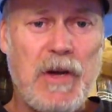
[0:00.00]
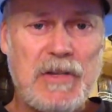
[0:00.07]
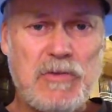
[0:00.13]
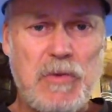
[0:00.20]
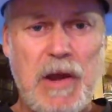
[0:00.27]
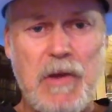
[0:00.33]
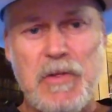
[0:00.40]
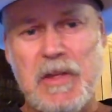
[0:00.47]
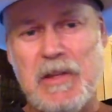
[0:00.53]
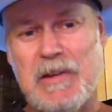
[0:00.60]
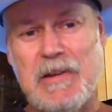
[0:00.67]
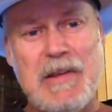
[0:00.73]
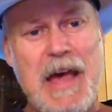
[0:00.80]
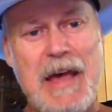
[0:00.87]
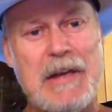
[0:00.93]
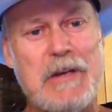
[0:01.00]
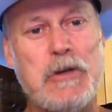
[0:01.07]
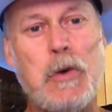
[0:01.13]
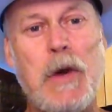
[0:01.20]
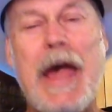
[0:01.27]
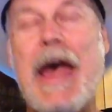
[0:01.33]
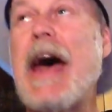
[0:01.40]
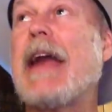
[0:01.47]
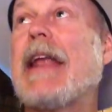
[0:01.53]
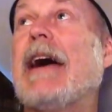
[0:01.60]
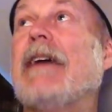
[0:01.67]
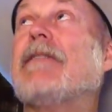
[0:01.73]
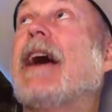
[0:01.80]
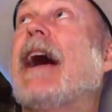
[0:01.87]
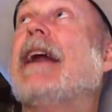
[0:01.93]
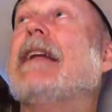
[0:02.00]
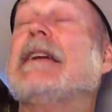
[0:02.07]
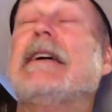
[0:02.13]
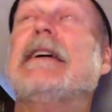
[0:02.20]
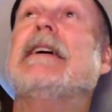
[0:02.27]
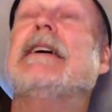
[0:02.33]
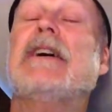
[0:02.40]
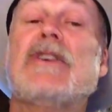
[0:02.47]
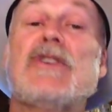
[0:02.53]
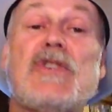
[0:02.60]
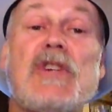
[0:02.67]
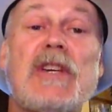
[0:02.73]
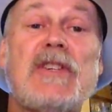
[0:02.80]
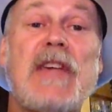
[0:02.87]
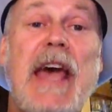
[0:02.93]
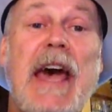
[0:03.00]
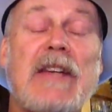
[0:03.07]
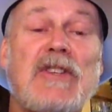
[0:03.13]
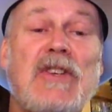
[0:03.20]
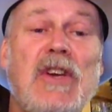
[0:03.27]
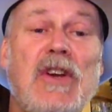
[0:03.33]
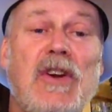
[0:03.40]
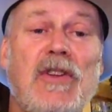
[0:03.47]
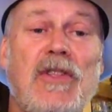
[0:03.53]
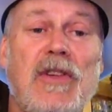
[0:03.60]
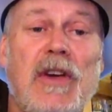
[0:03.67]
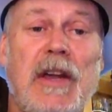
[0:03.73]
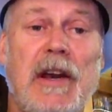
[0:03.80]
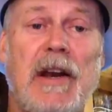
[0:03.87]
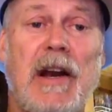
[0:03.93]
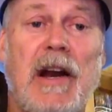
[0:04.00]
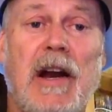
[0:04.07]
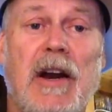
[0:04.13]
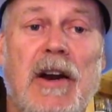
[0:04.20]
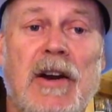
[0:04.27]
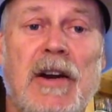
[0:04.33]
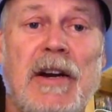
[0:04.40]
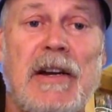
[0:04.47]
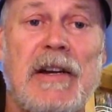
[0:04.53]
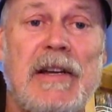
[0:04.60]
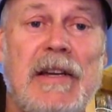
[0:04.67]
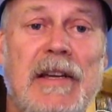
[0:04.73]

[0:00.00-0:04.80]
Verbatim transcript: Well, it's probably not a new hat. I've got six hats here that are